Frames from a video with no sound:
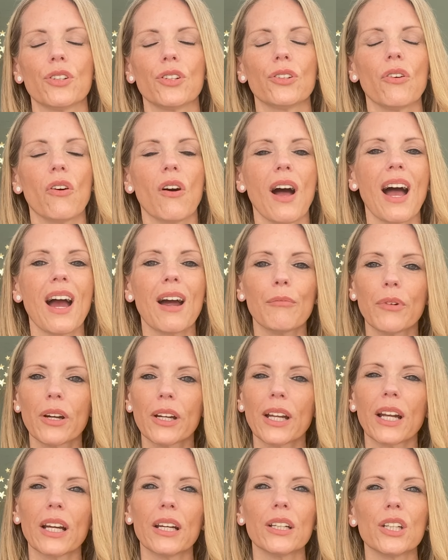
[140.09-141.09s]
You're not
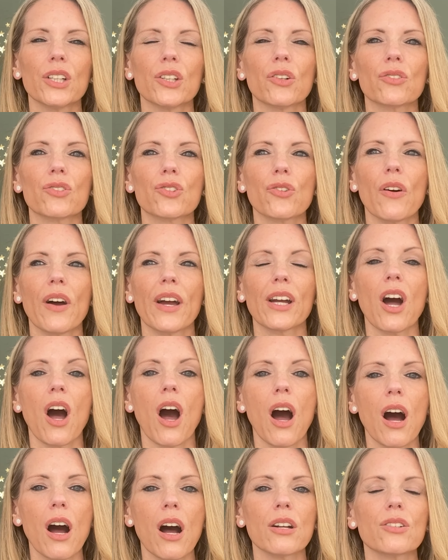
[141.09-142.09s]
hammering it out, you're not trying
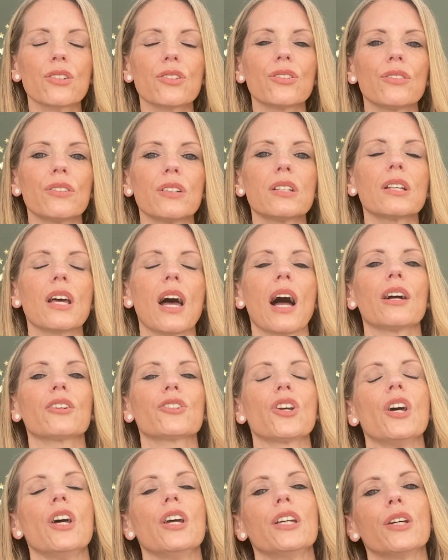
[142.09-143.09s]
hard to
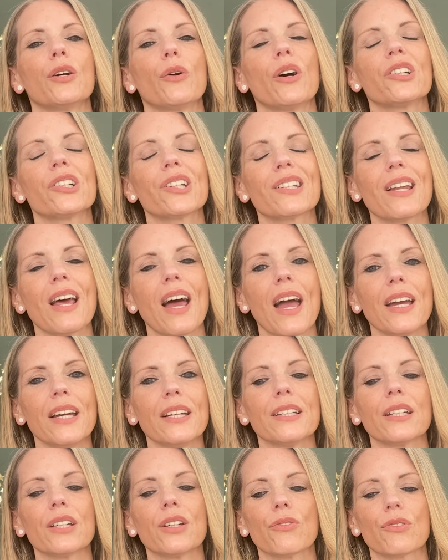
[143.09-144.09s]
detach, you are just
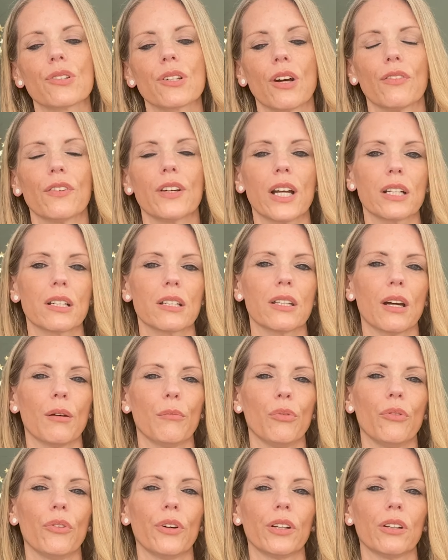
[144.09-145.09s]
aiding yourself get to
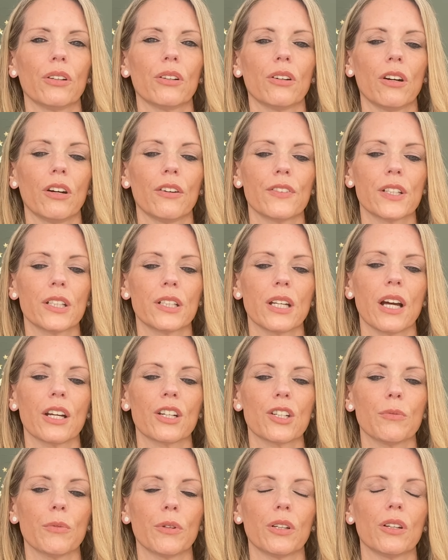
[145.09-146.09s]
that point of
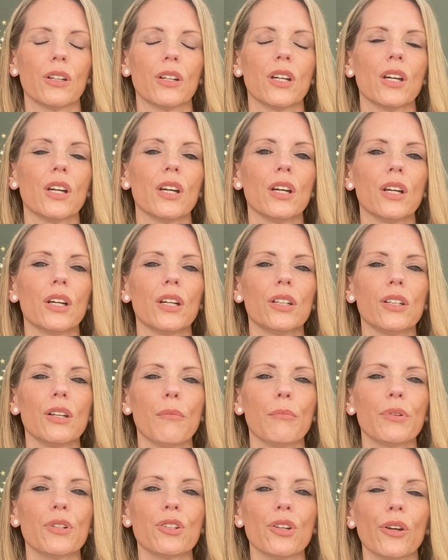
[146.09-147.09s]
detachment.
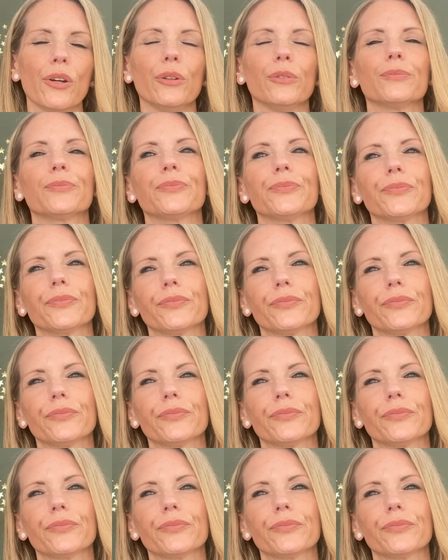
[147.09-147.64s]
Number two.